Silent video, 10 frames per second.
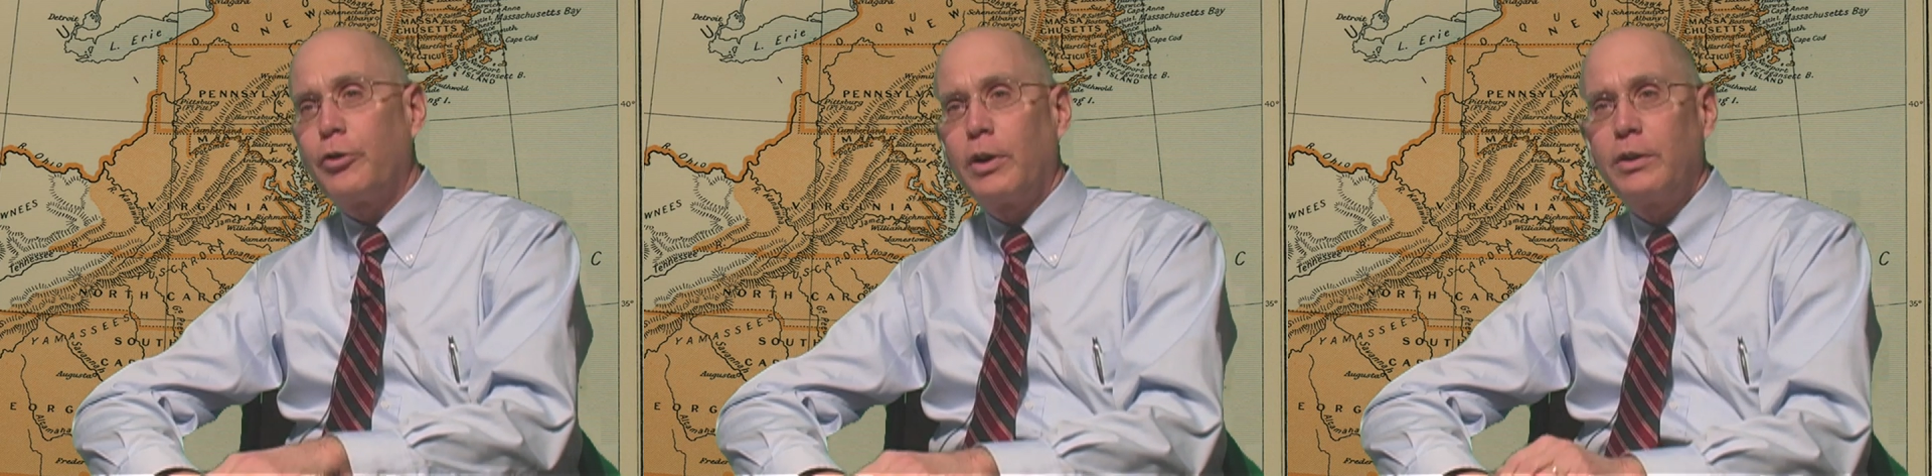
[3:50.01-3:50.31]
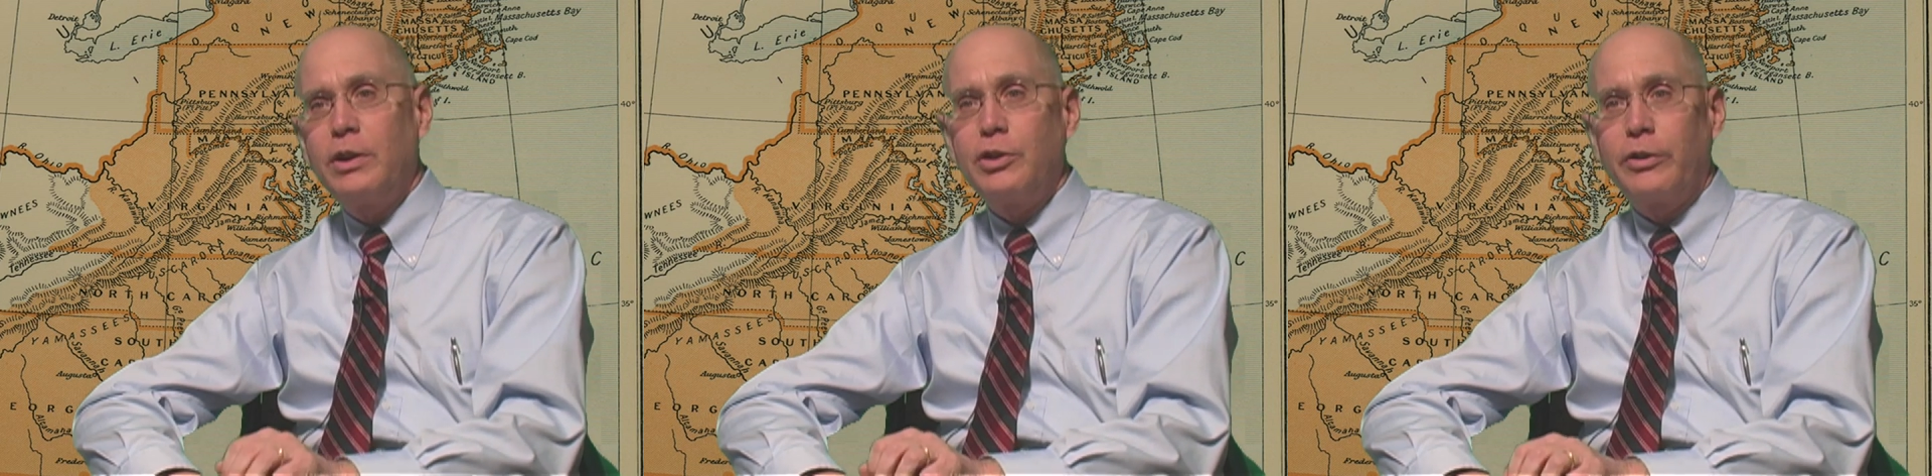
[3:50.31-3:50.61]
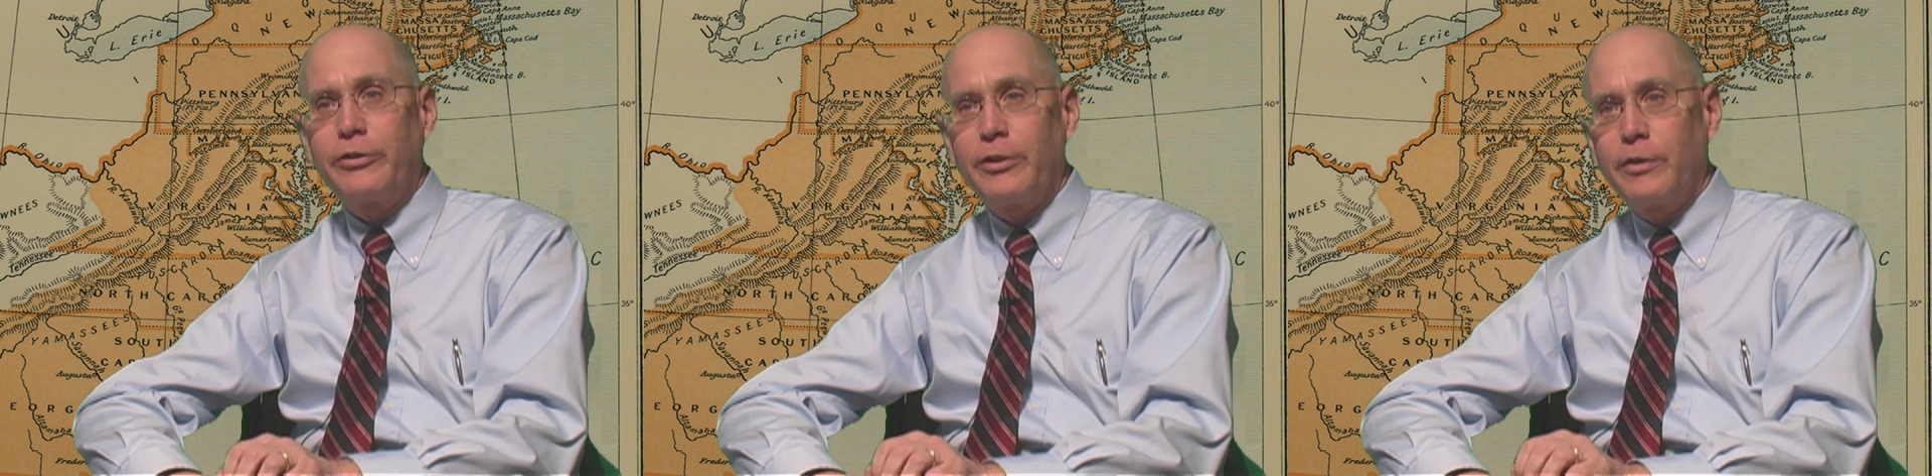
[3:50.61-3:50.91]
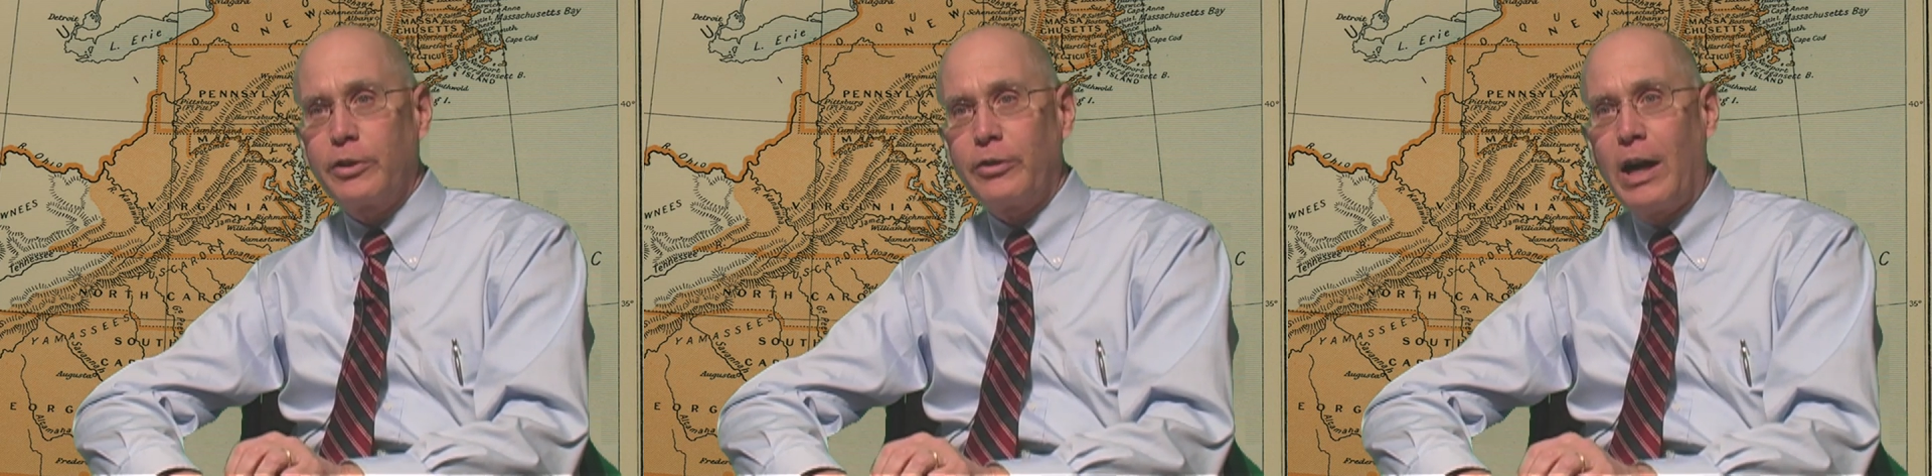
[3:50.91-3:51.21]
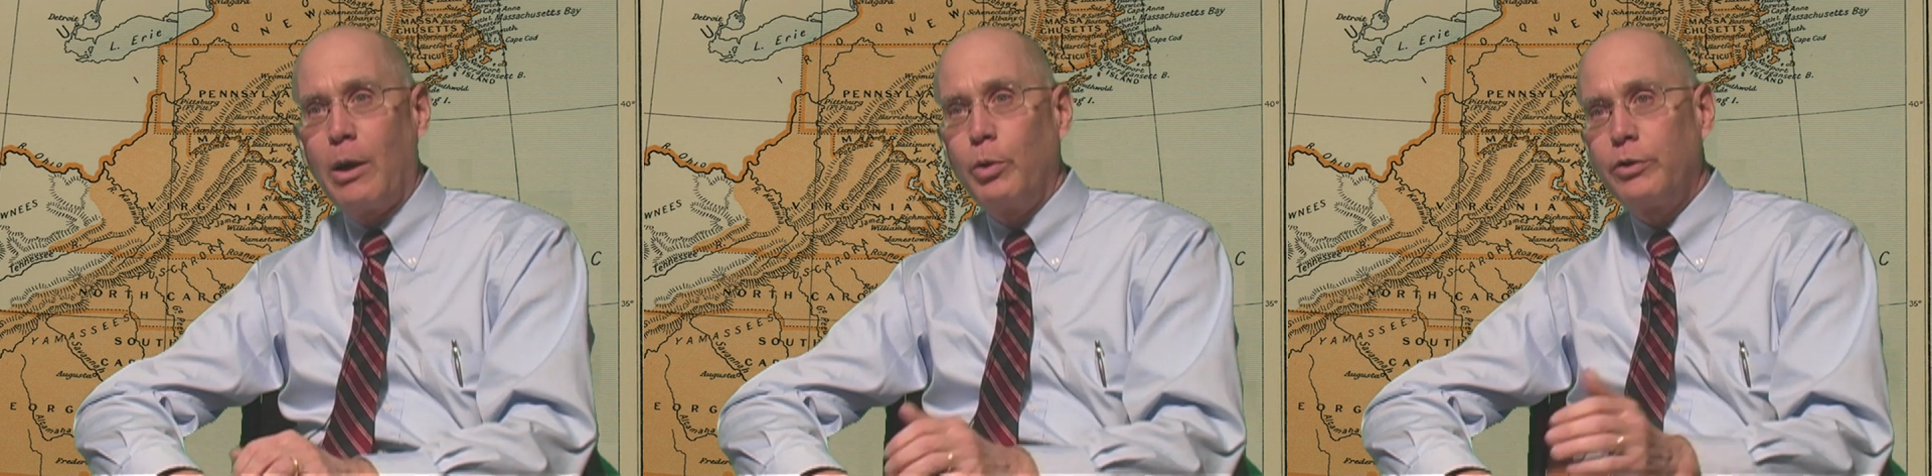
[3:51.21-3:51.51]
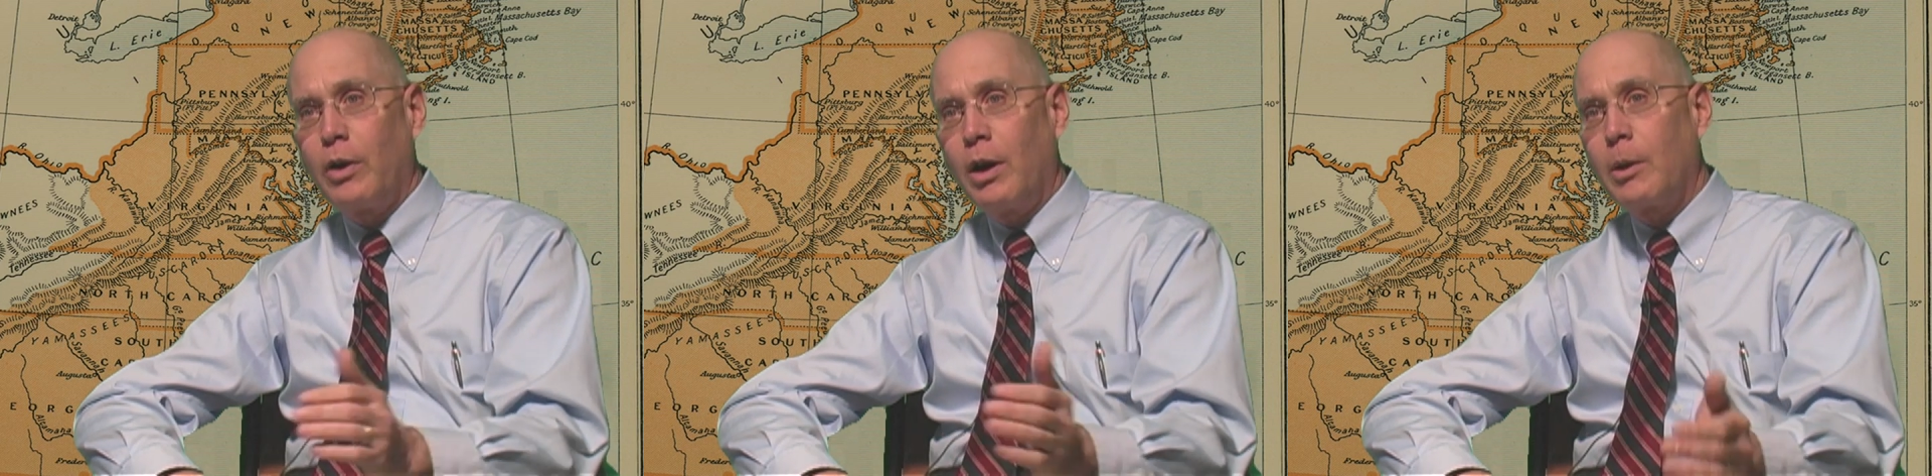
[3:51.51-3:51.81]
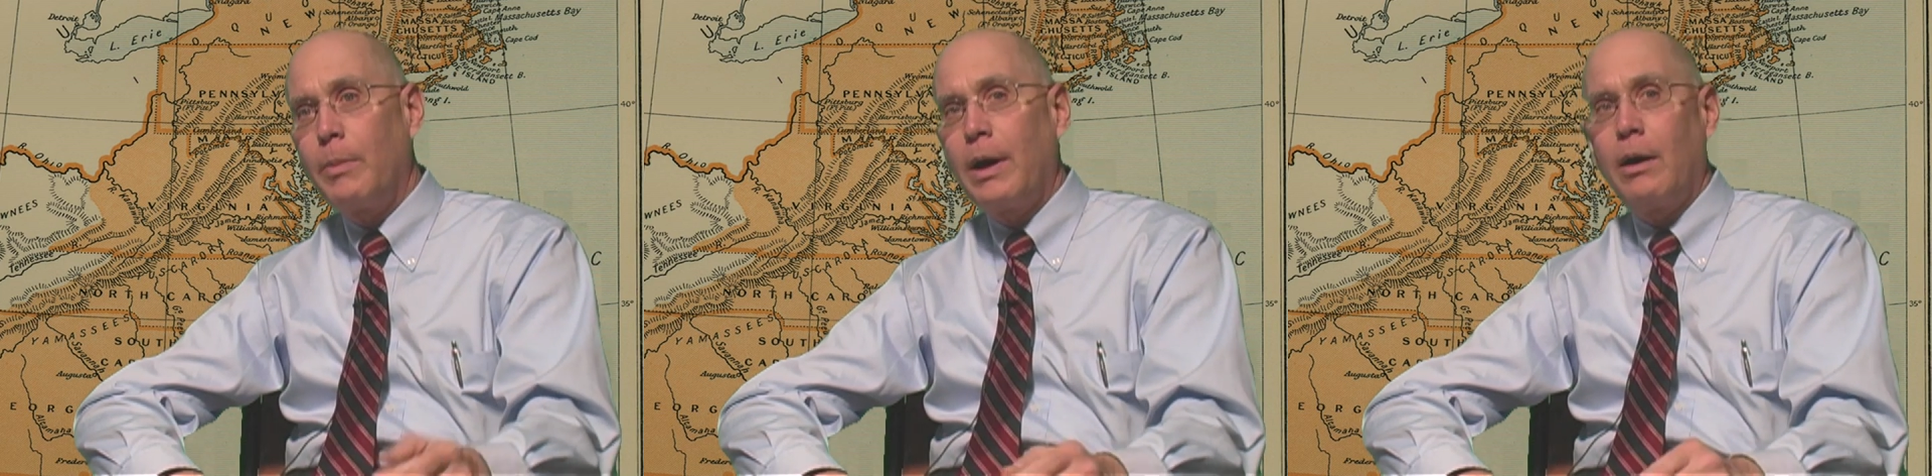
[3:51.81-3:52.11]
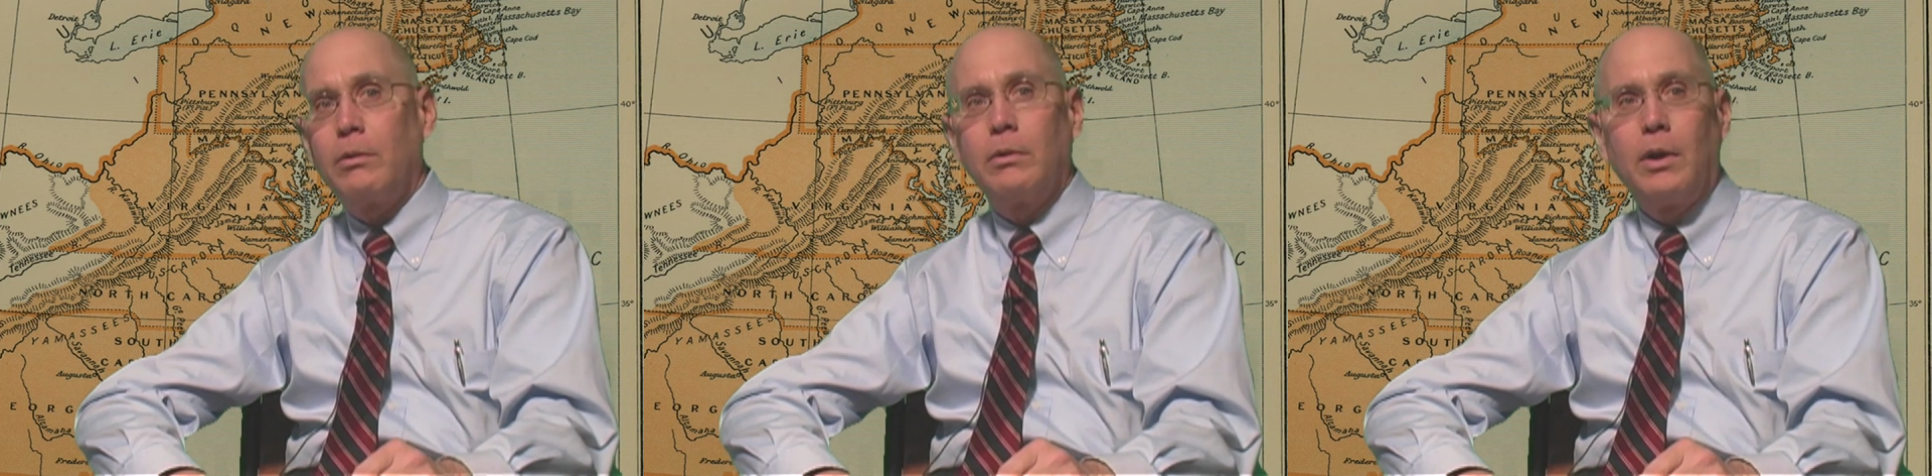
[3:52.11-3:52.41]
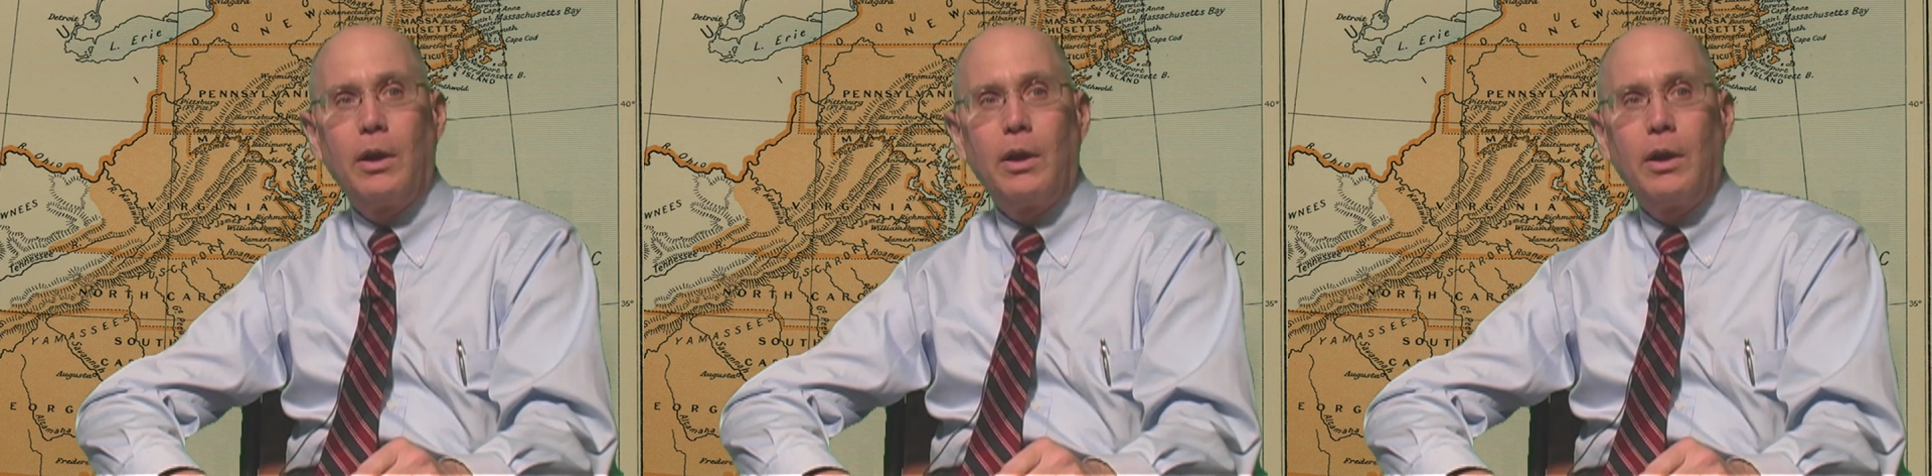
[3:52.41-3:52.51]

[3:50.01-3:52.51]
started teaching civics, I would talk about